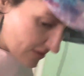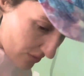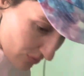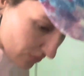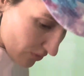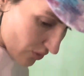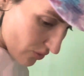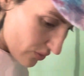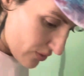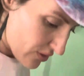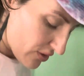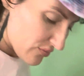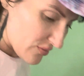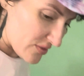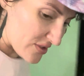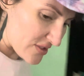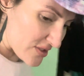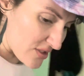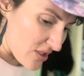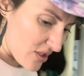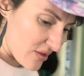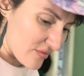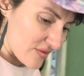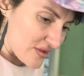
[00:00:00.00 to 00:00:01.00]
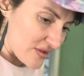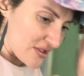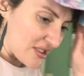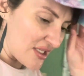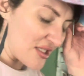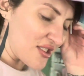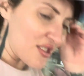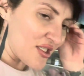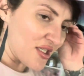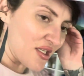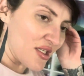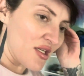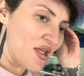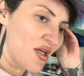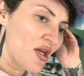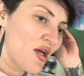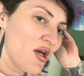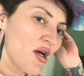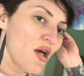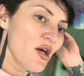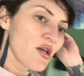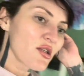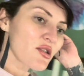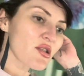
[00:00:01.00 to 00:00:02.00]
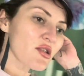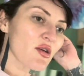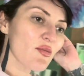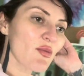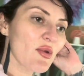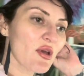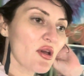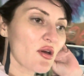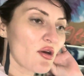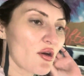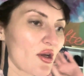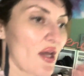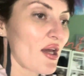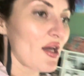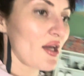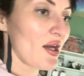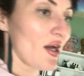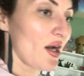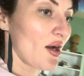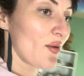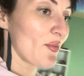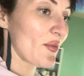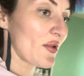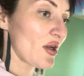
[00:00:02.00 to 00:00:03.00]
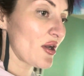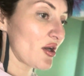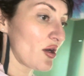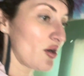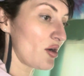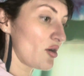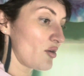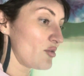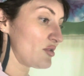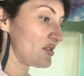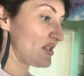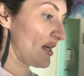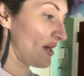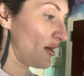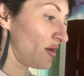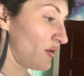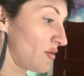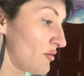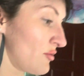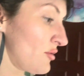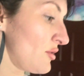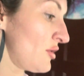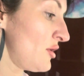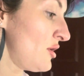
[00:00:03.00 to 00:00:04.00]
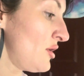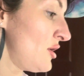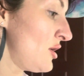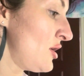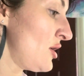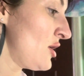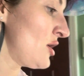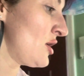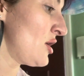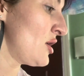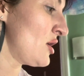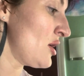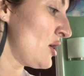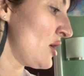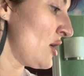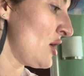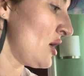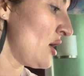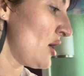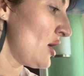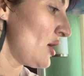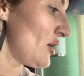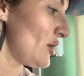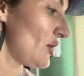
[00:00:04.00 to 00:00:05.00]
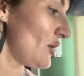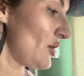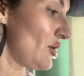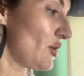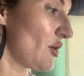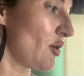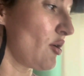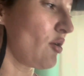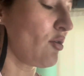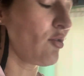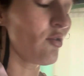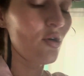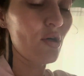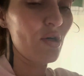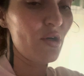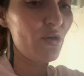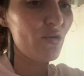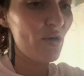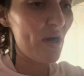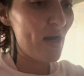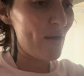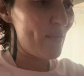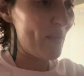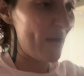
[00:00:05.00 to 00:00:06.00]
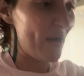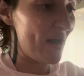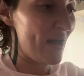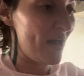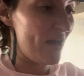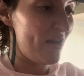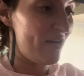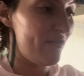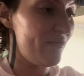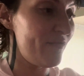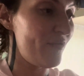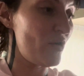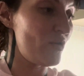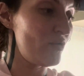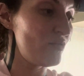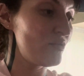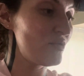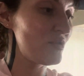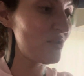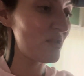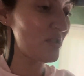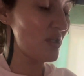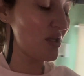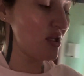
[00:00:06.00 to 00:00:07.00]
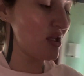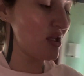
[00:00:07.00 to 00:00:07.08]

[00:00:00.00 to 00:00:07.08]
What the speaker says: going on with this conversation. So I'm like, okay, I'm going to go down, you know, grab my headphones,